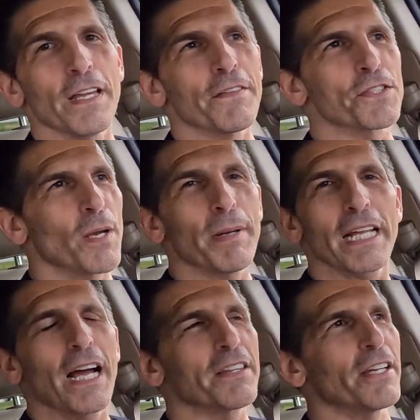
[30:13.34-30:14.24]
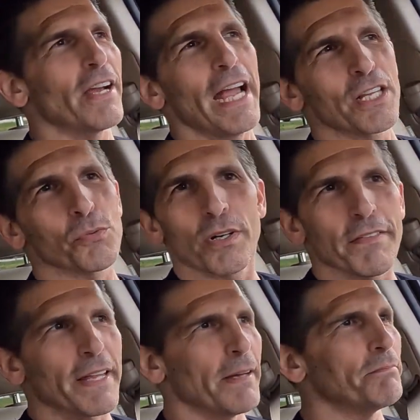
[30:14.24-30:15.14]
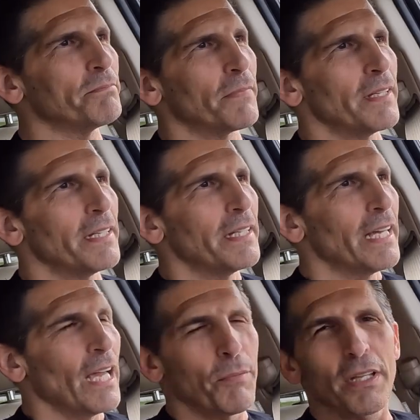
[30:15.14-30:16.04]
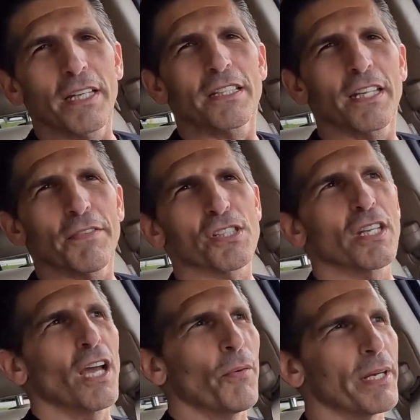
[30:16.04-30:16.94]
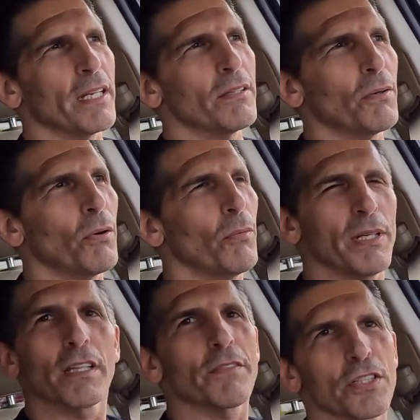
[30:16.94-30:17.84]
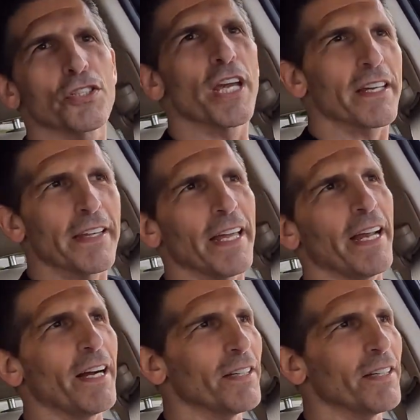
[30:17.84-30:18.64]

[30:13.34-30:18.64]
If somebody out there has one of them and would like to give us a go in it, we'd love to check that out.